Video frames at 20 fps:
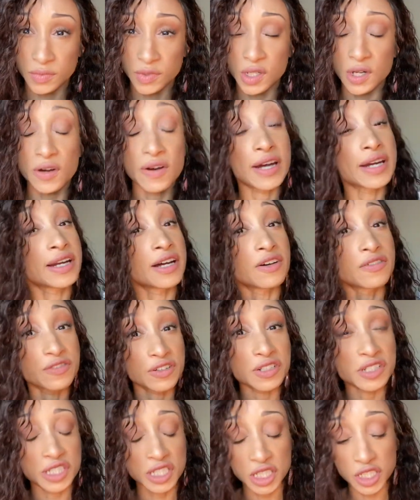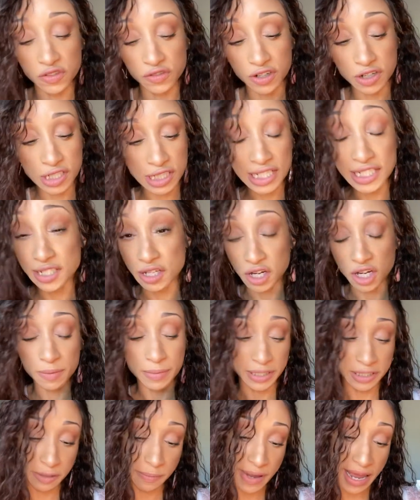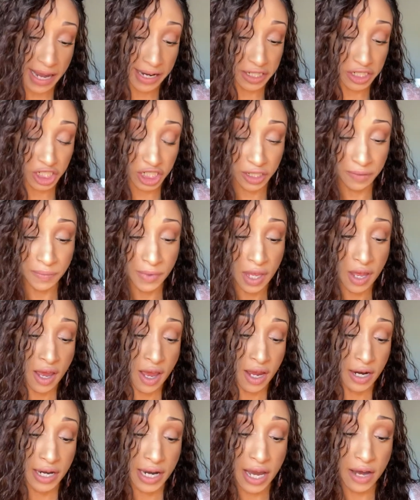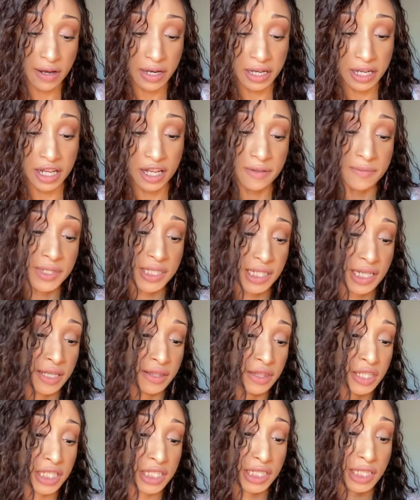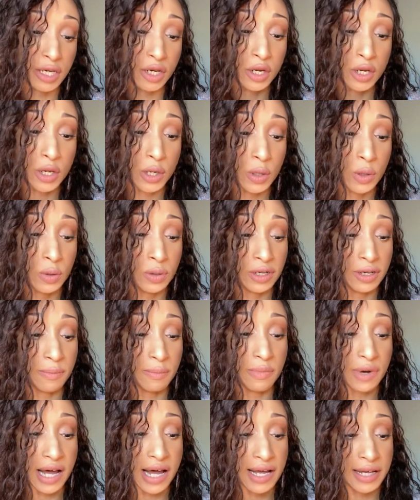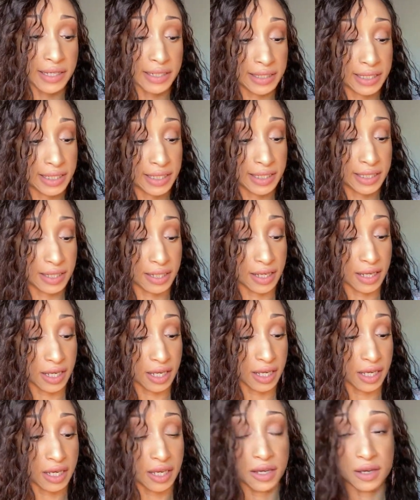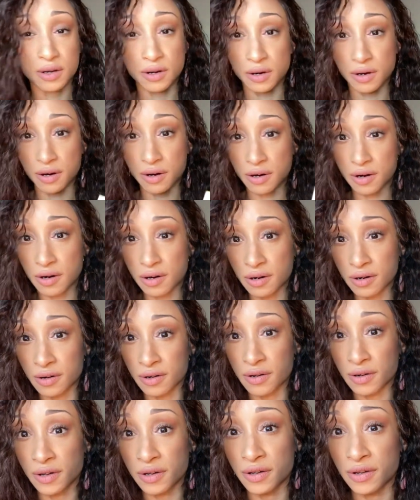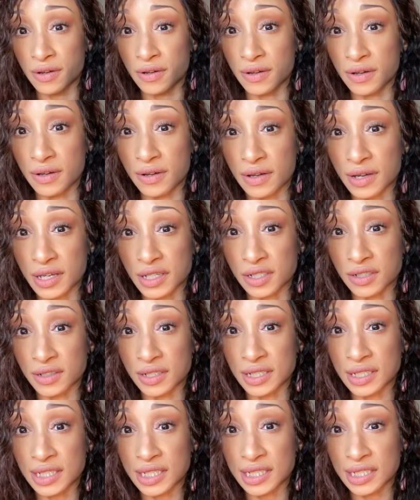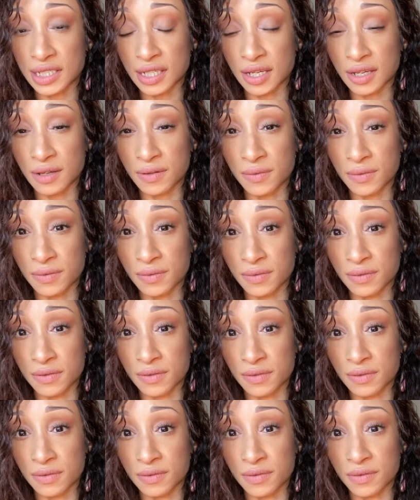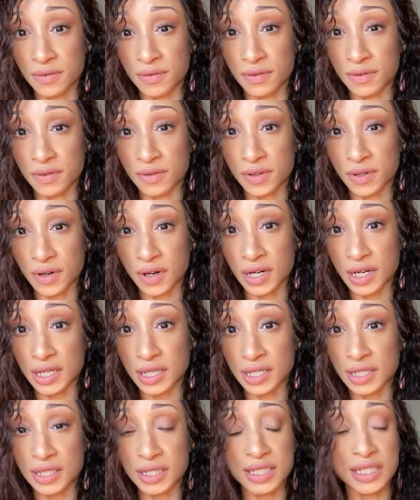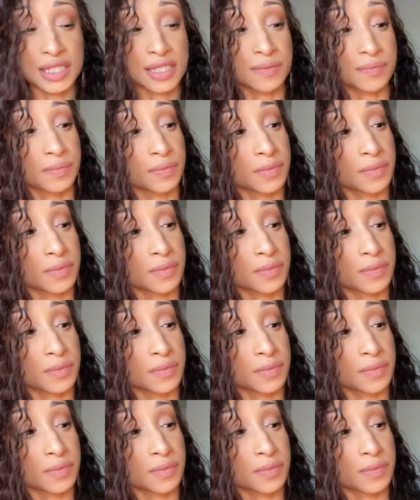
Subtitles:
All right, now first things first, let's talk about the packaging. Now it comes in this gold box here. As you can see, there it is.